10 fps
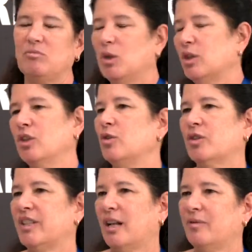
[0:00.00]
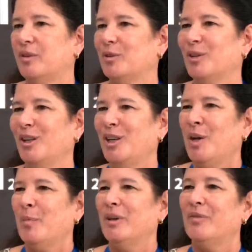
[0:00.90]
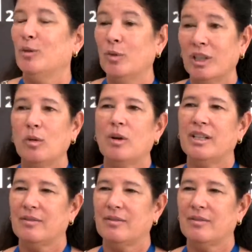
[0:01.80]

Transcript: you can use your telephone. But if you really want to